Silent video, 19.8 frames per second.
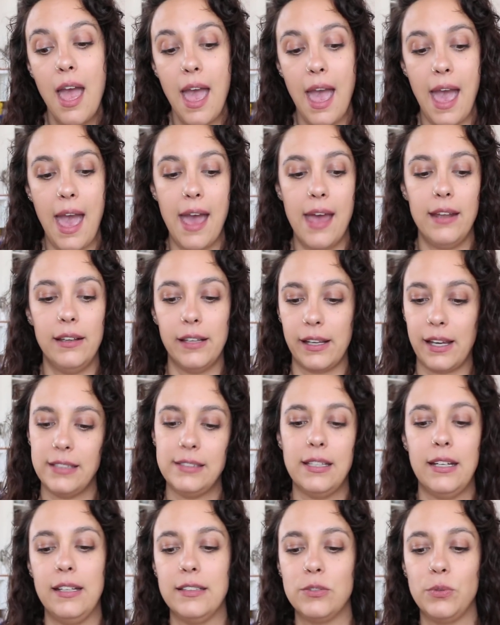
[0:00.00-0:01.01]
and like I
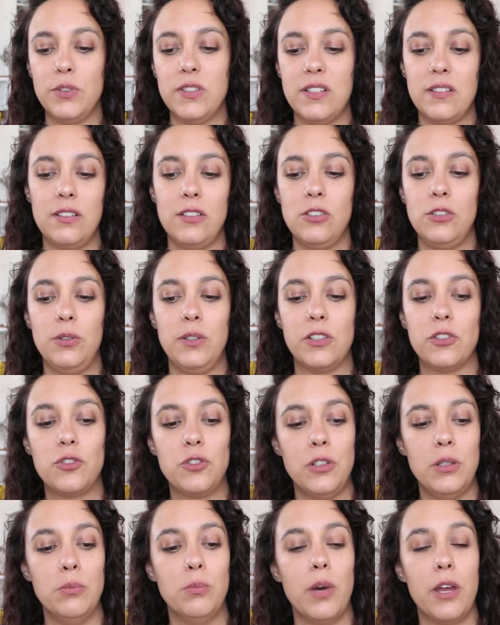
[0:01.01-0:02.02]
said, it's resistant to
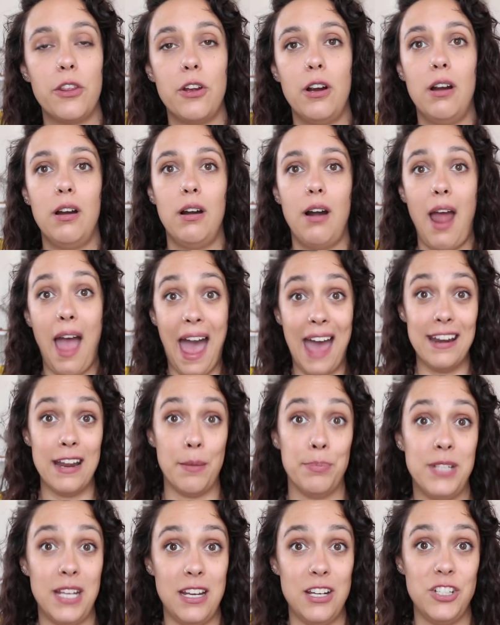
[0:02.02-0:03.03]
extreme weather
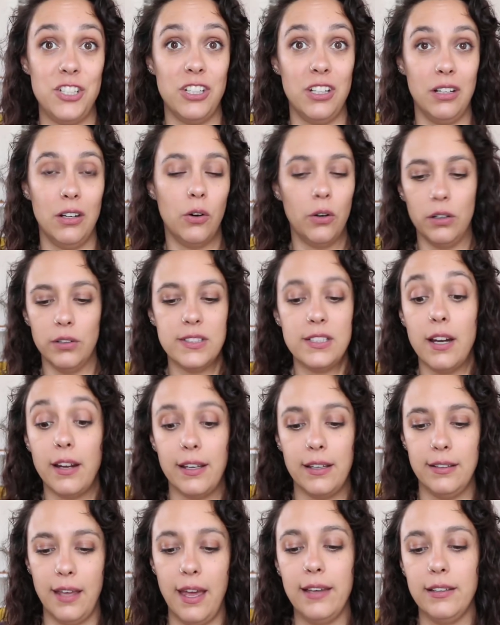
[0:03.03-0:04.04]
adaptation, or it's
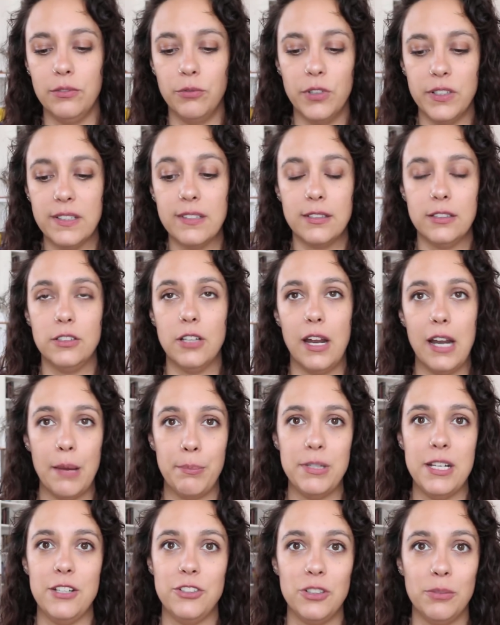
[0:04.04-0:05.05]
not resistant to
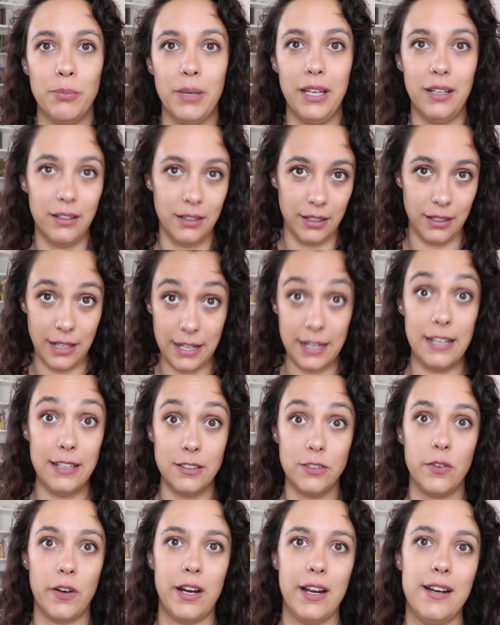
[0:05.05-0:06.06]
adaptation, but it
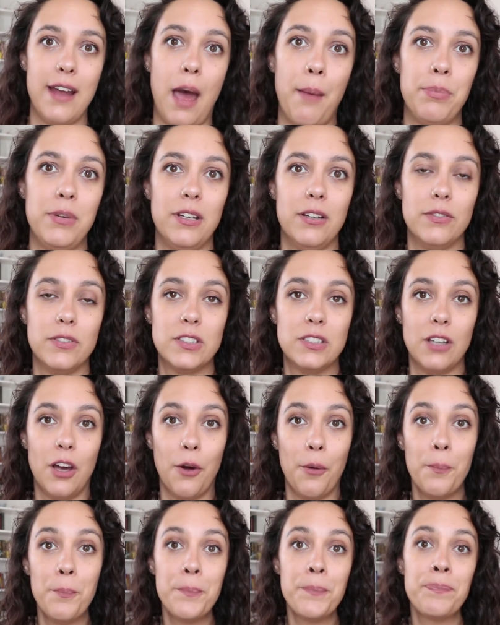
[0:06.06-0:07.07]
is very adaptive.
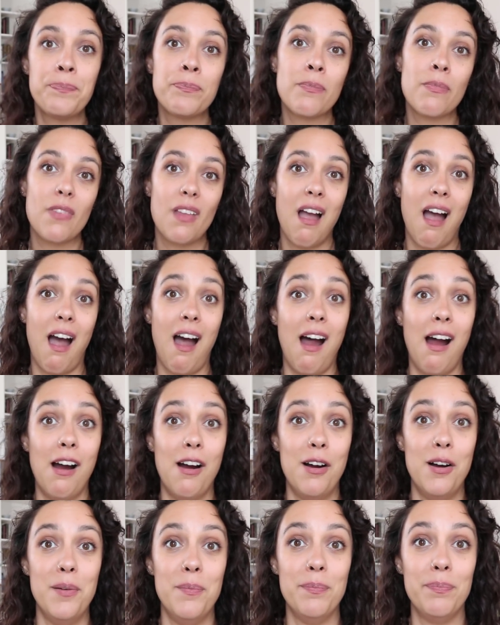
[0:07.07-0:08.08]
So
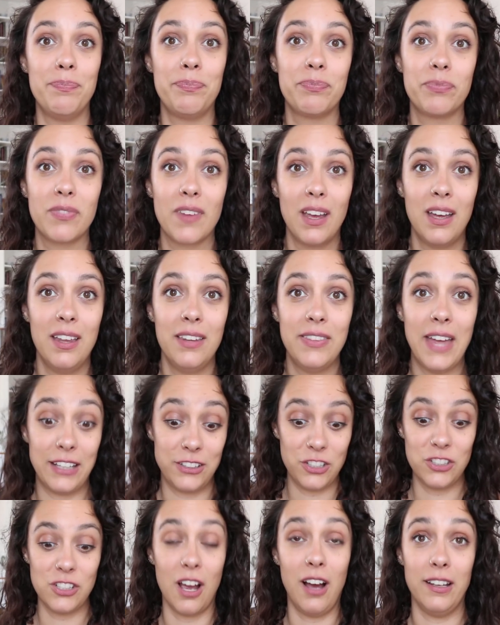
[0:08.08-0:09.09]
that's
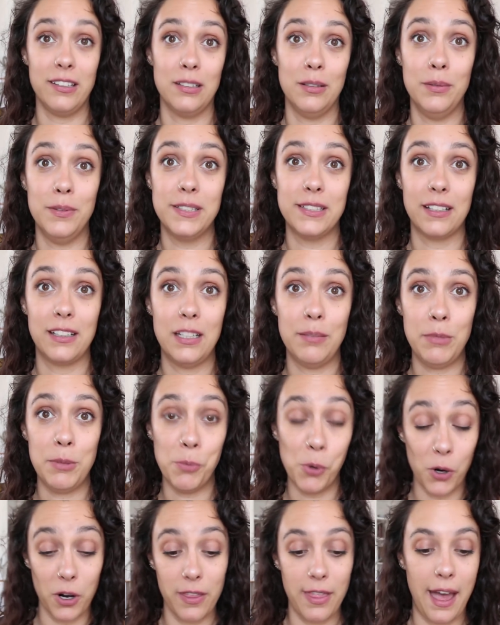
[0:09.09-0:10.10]
just awesome. It's like, give me
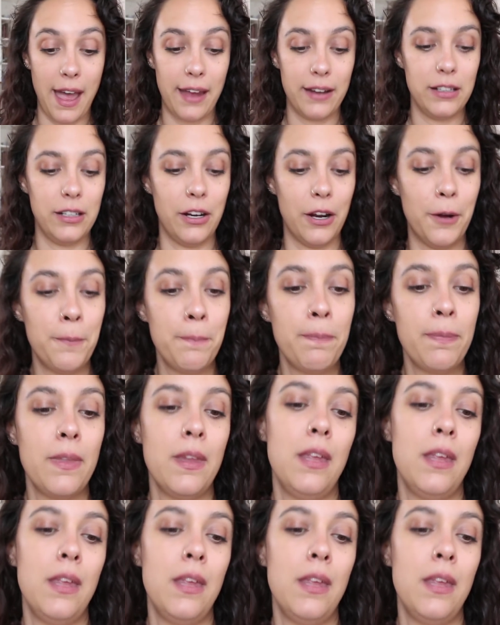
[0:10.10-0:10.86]
more of that, you know?